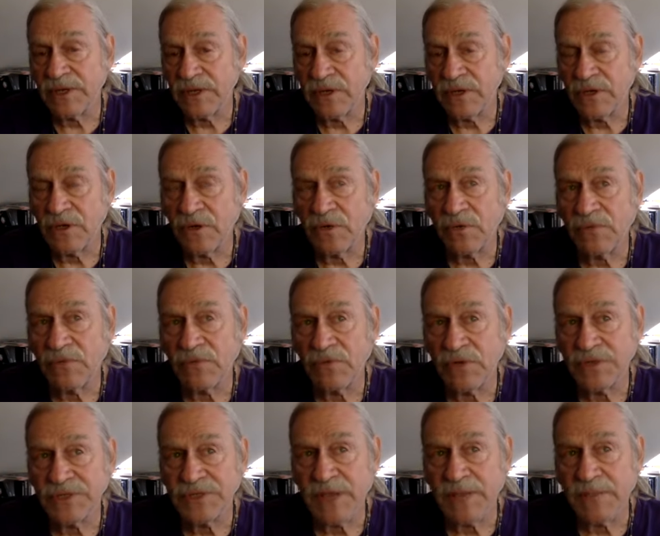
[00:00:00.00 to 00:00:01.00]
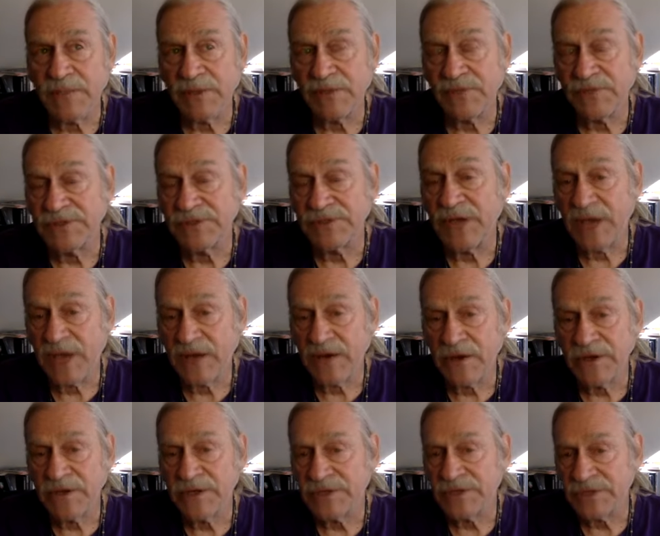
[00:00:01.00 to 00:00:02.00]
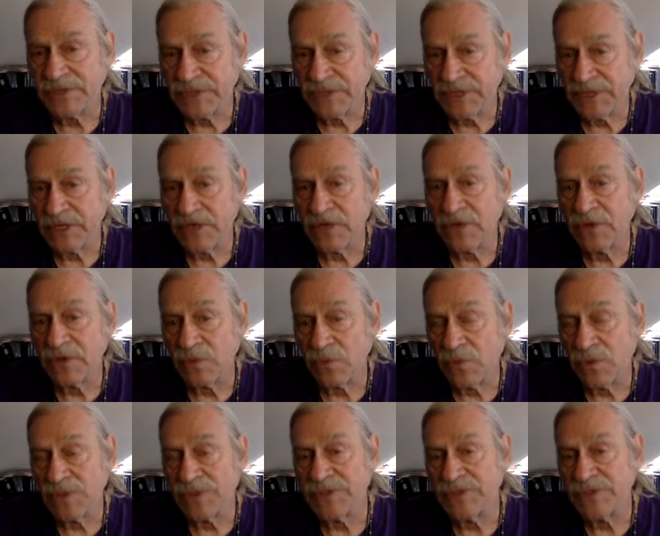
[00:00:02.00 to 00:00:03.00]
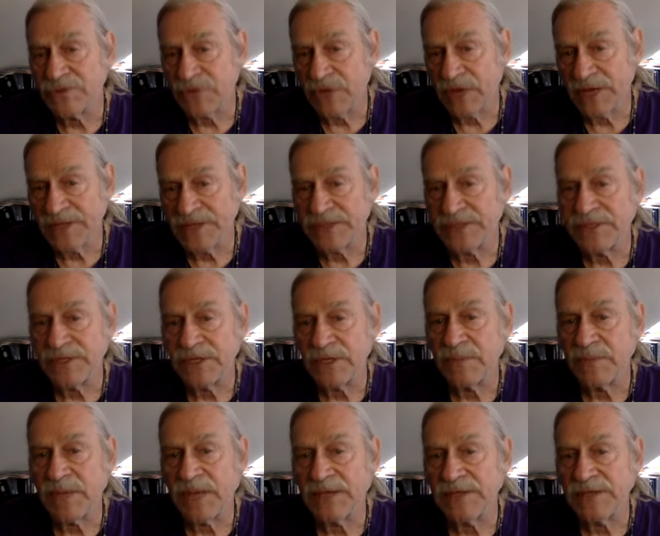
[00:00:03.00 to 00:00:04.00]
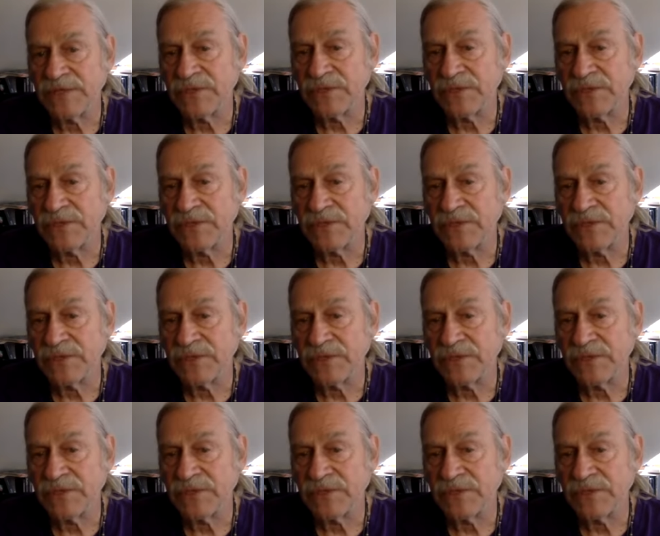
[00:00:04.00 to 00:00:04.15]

you know, for example, if a tiger kills a deer in the woods and drags the deer back